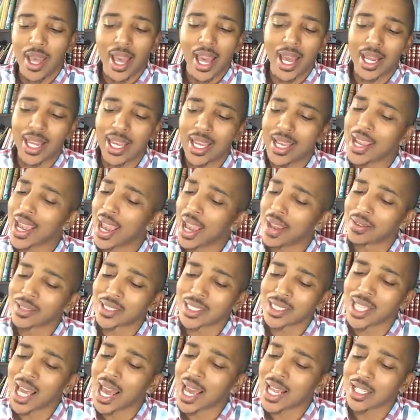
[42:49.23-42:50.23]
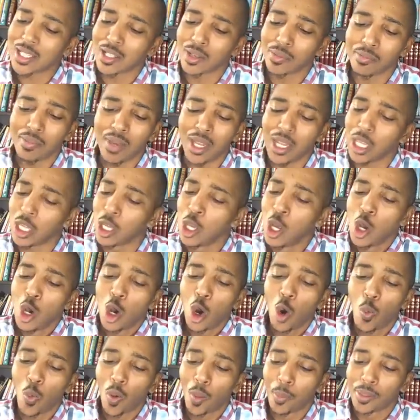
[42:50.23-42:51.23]
and he gave sight to many
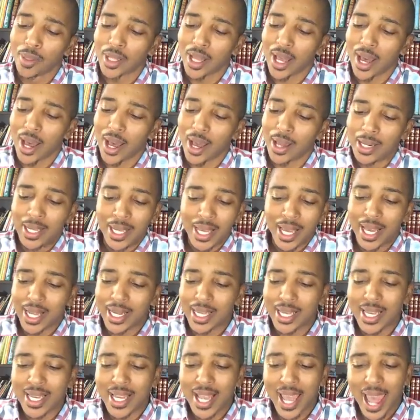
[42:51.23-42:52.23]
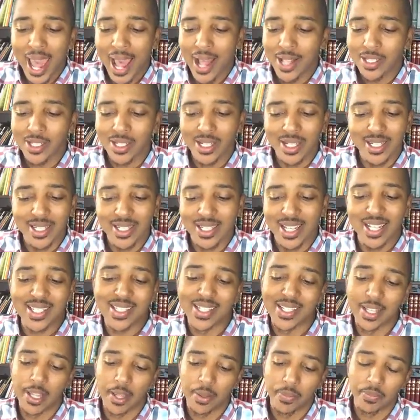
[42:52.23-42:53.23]
who were blind, and he answered and said
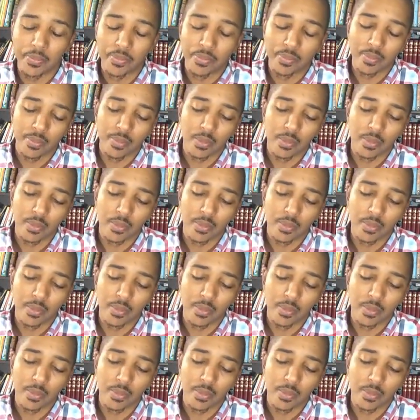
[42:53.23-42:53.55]
to them,